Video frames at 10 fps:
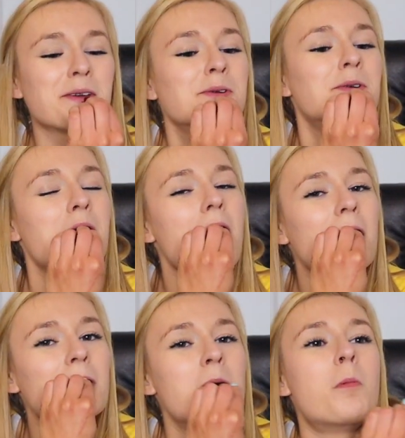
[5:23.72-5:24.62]
cute.
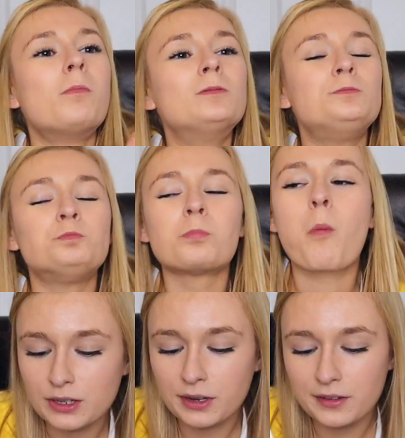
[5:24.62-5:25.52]

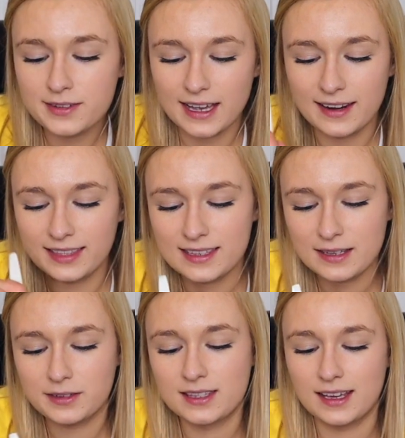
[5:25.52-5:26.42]
So when I was getting this,
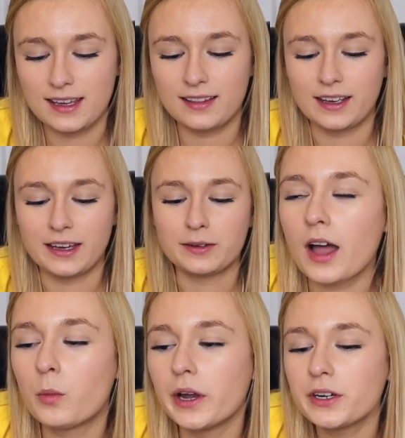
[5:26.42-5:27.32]
I was thinking like,
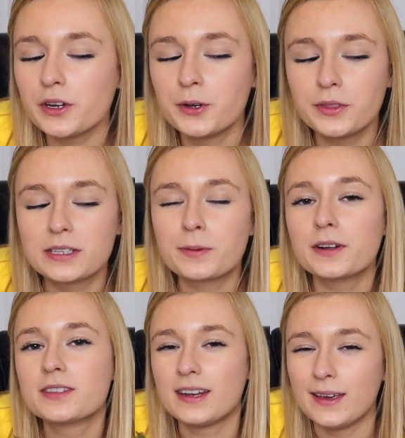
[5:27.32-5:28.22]
I wonder who this
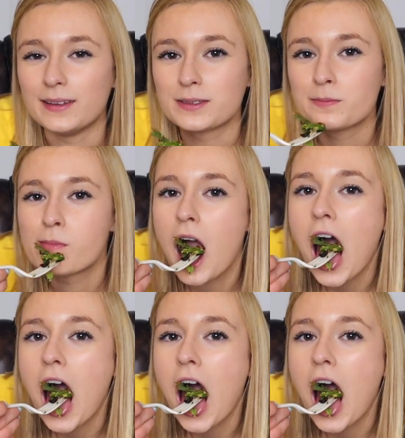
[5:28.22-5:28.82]
person is.